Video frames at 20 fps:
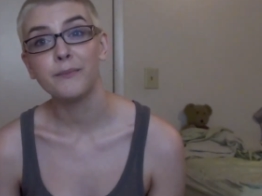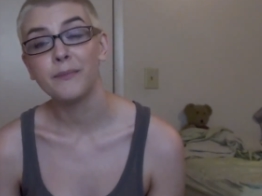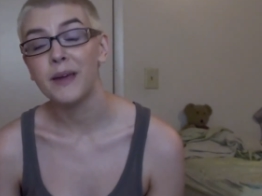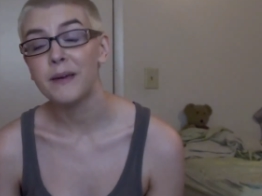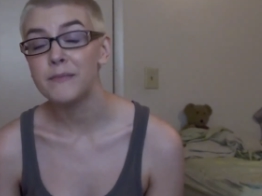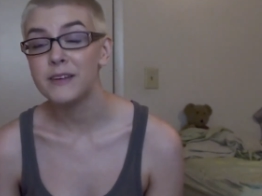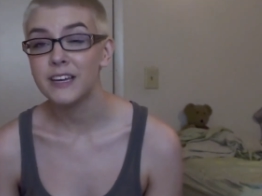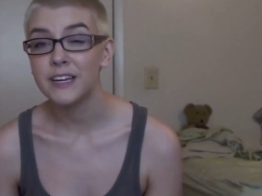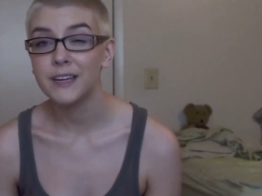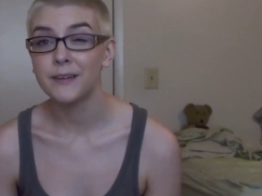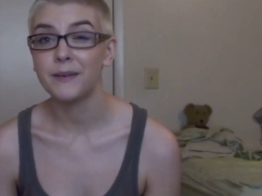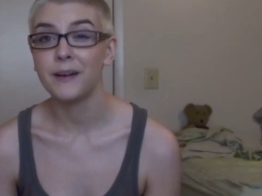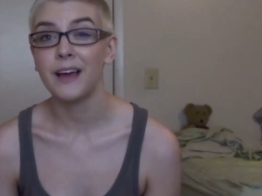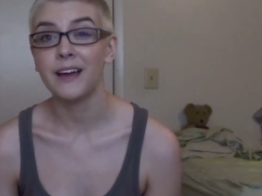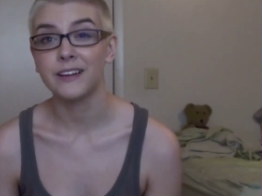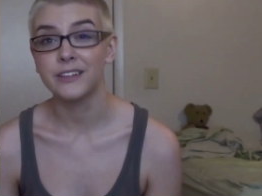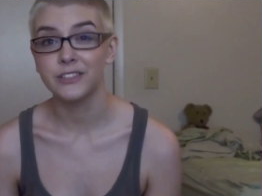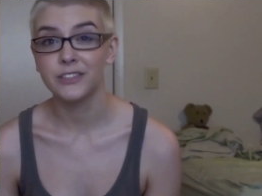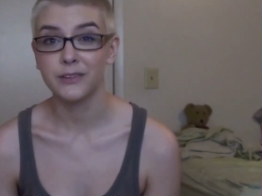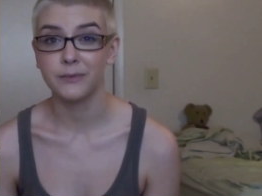Maybe it can
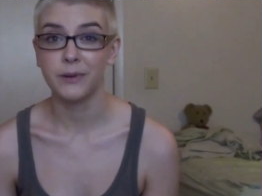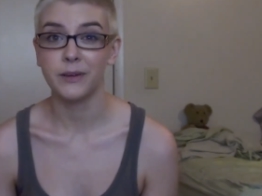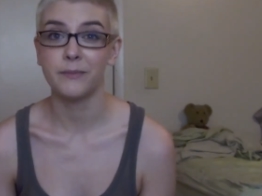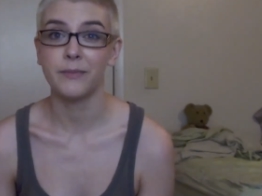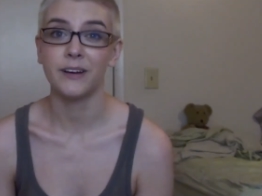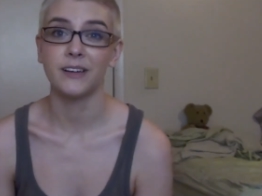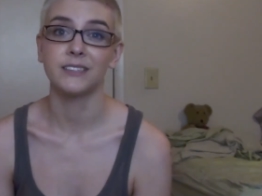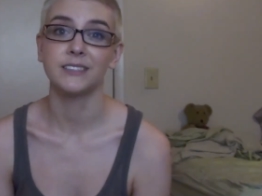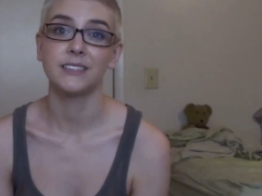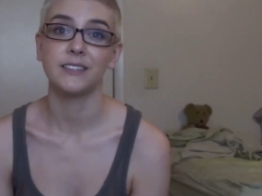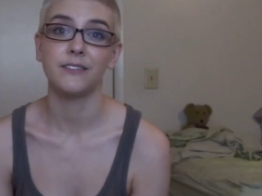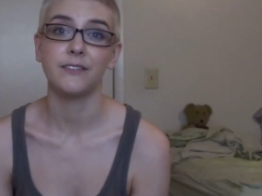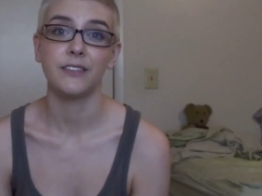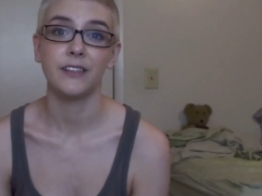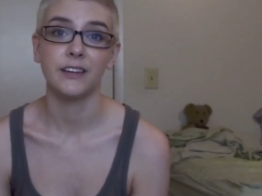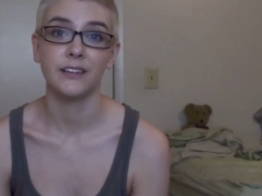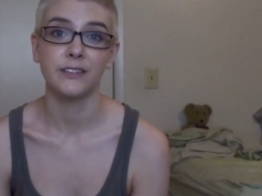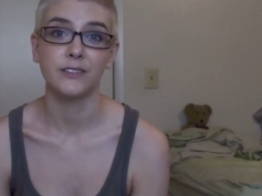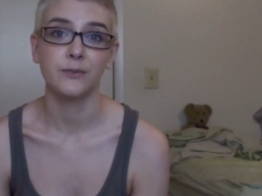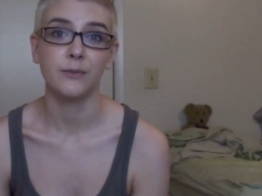actually be a positive
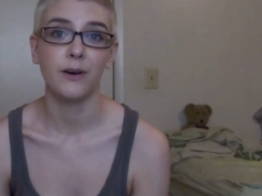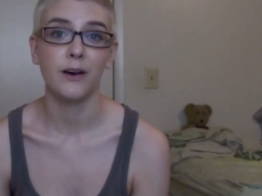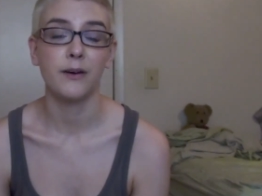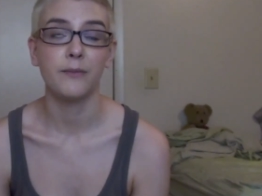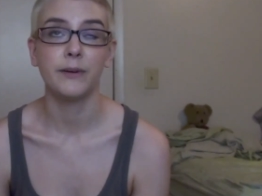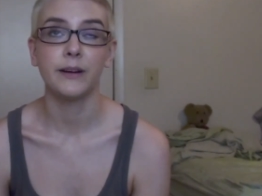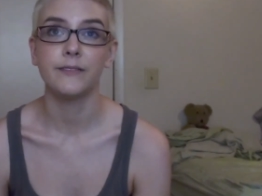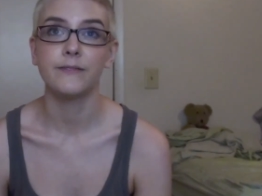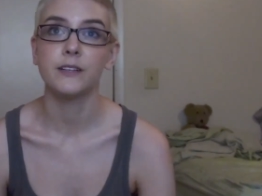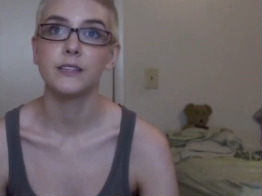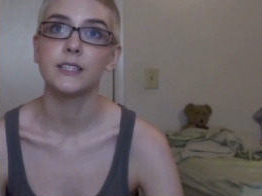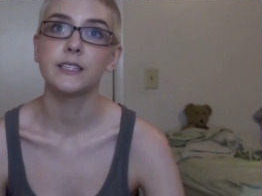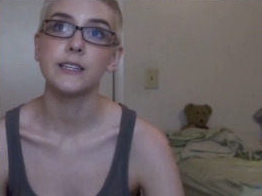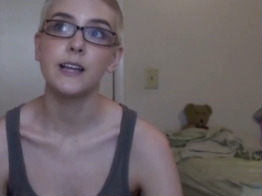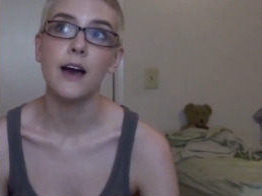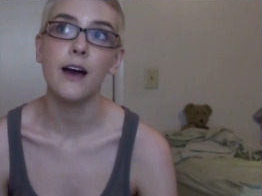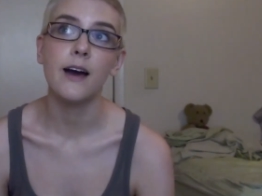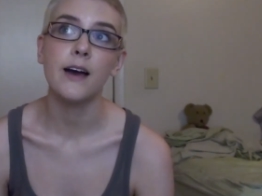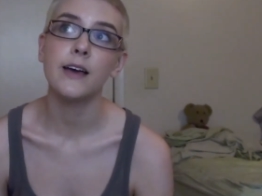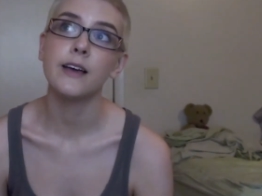thing as well, but if it's
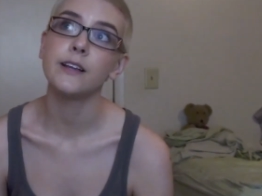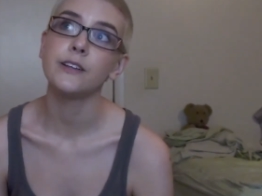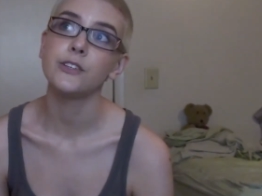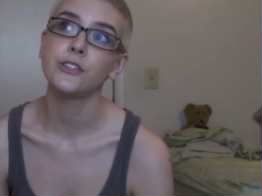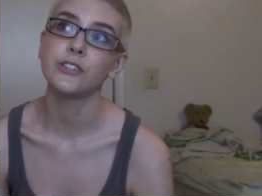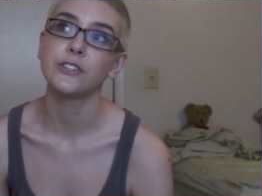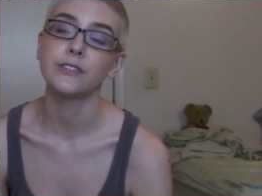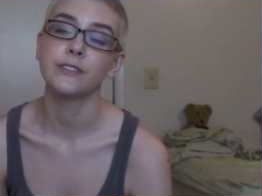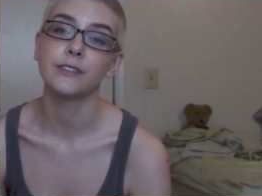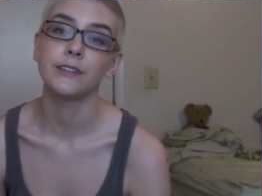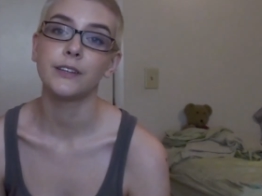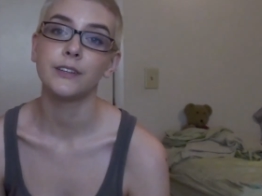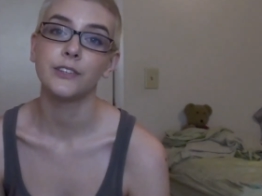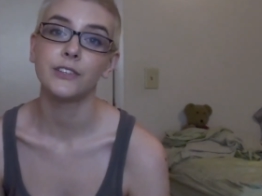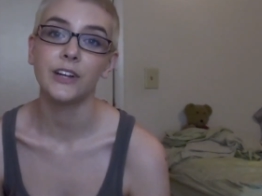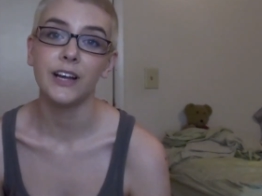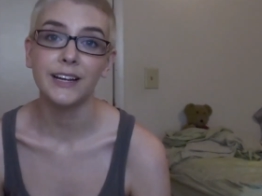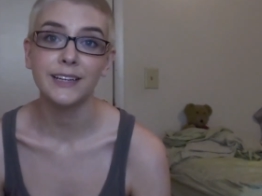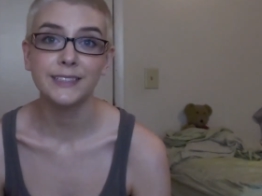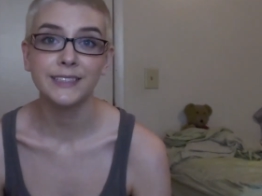not, just
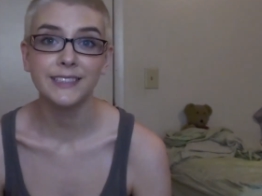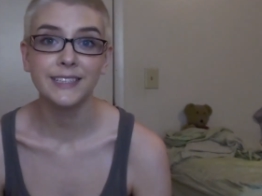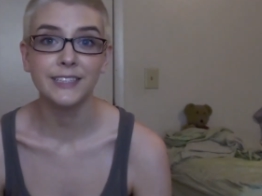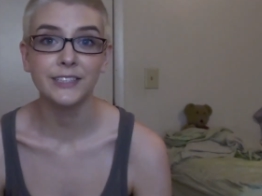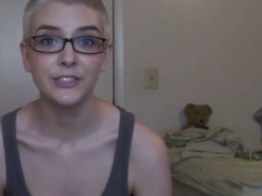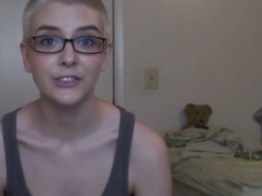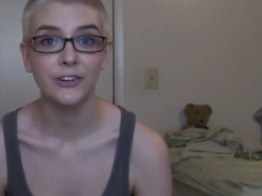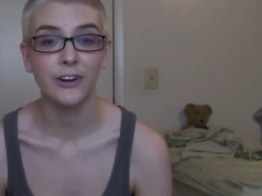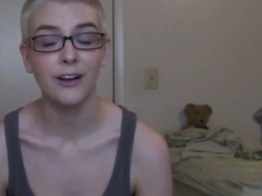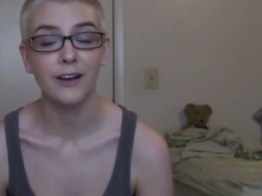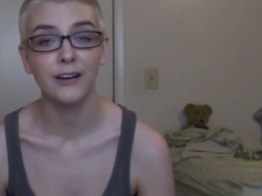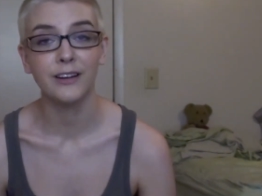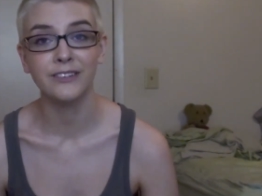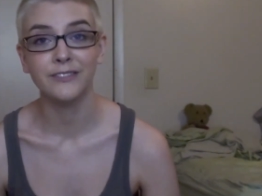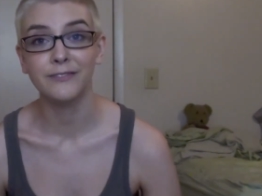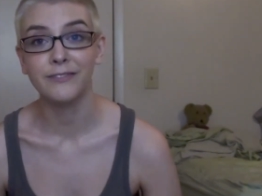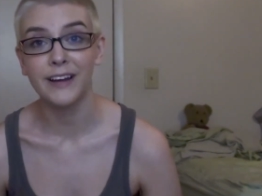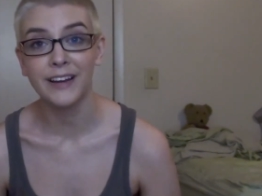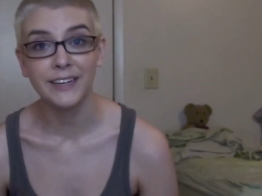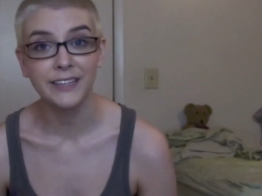try to stay
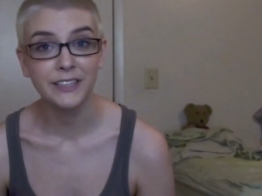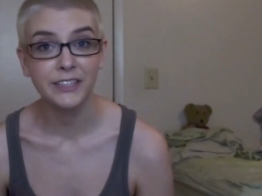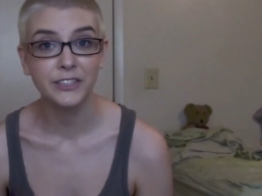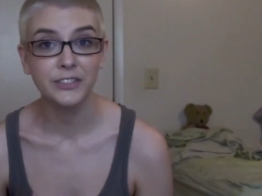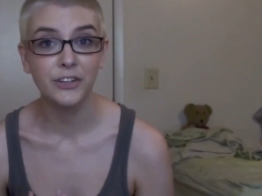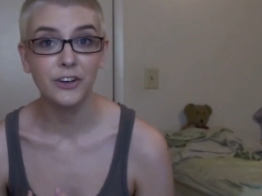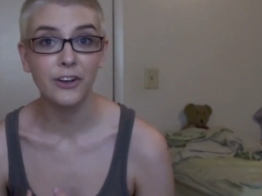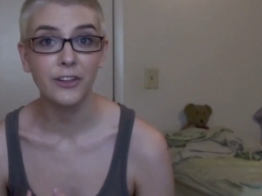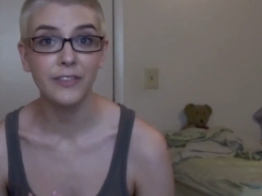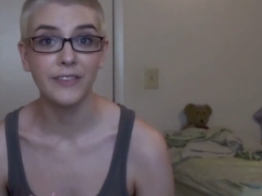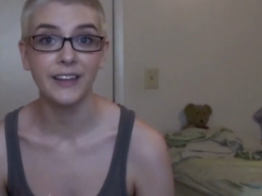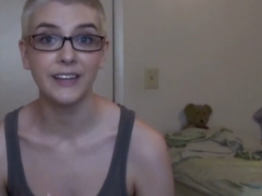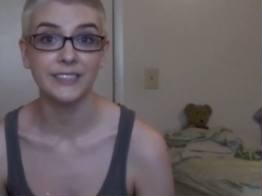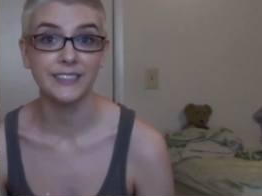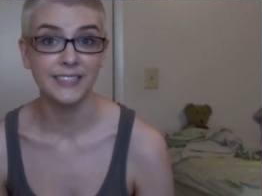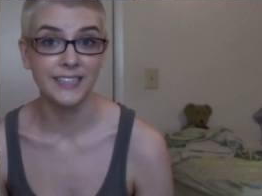strong. Find an adult that